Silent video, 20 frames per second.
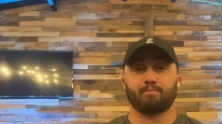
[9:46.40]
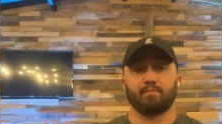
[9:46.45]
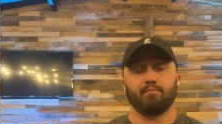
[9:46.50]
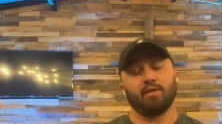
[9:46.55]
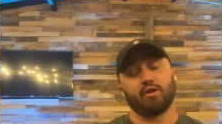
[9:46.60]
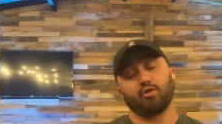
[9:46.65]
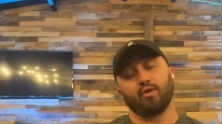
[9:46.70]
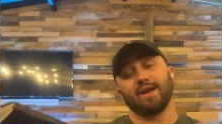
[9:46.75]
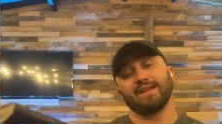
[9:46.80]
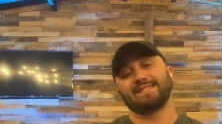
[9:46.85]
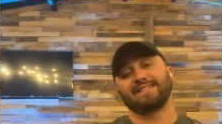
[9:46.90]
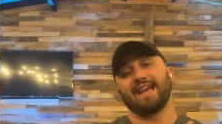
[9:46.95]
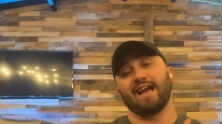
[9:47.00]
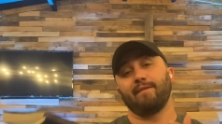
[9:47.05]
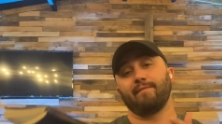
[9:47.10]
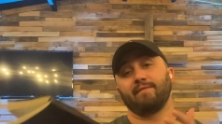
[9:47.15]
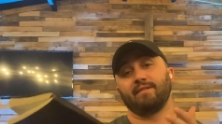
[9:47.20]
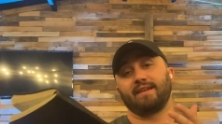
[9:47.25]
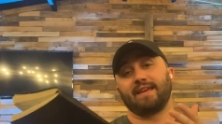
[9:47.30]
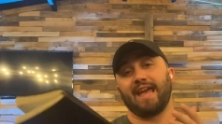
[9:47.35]
But Christ
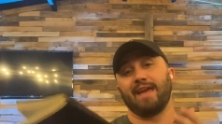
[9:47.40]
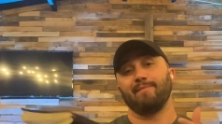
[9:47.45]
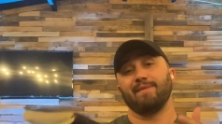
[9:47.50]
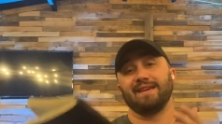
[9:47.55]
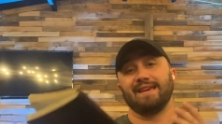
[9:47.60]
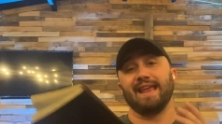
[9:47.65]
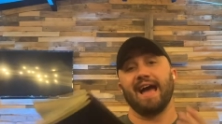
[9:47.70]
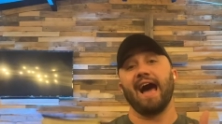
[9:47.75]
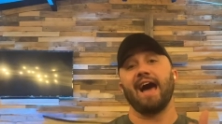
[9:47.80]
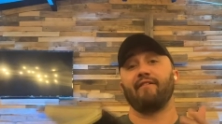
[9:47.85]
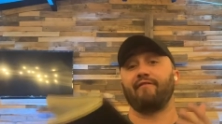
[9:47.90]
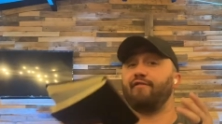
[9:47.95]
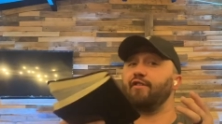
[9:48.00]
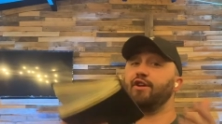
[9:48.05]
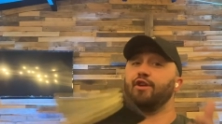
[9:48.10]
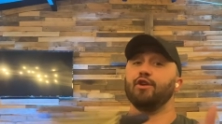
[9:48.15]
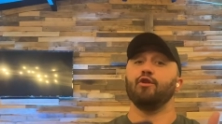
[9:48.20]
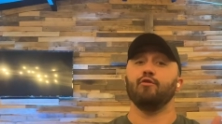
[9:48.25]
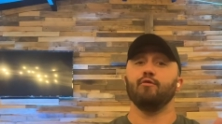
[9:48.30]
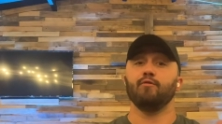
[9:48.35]
came and died for
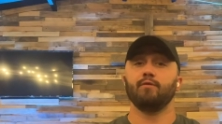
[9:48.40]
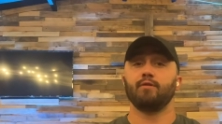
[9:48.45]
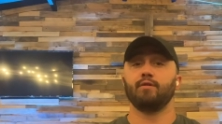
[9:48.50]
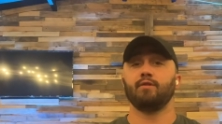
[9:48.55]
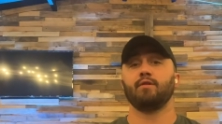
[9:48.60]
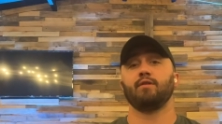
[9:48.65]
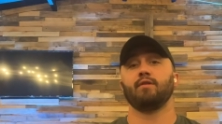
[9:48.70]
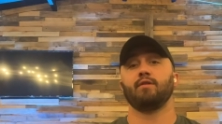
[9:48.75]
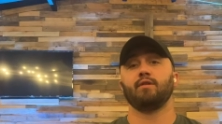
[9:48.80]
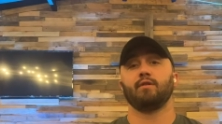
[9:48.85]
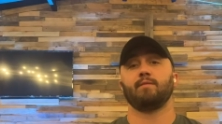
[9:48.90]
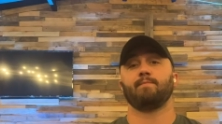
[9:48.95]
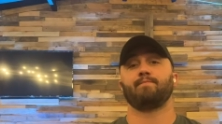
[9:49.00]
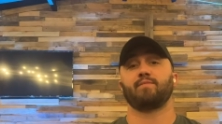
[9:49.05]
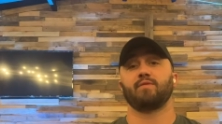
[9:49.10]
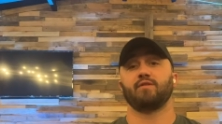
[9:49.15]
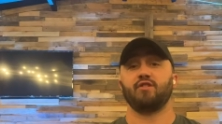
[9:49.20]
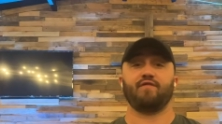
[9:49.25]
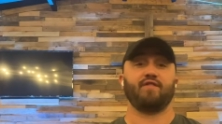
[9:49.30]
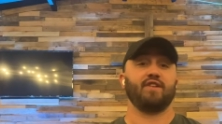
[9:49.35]
you
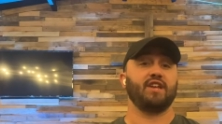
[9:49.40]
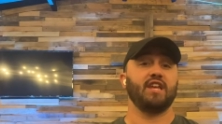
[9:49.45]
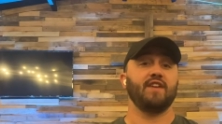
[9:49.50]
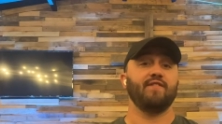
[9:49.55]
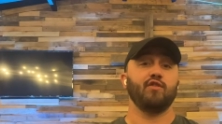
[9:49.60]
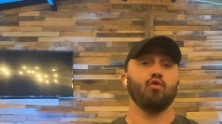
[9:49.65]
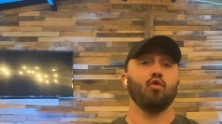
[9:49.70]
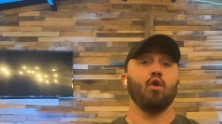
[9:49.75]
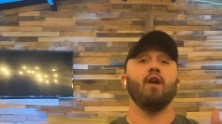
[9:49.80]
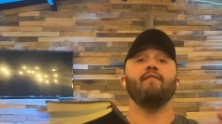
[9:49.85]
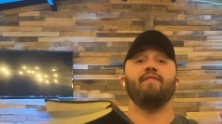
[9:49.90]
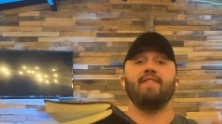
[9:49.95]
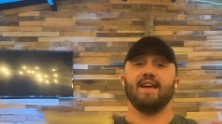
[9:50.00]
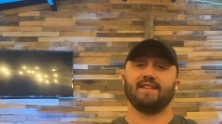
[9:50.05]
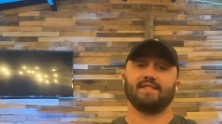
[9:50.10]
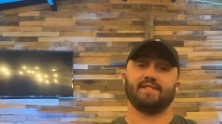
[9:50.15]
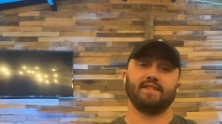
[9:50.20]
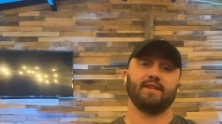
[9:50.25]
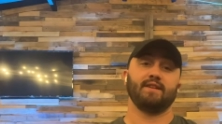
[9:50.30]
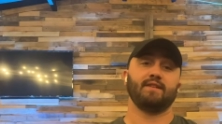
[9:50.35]
to forgive you of
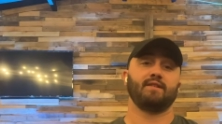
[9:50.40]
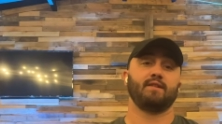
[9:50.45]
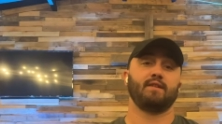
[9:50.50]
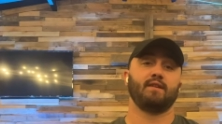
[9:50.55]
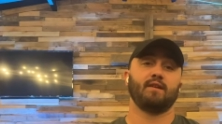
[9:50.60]
that sin.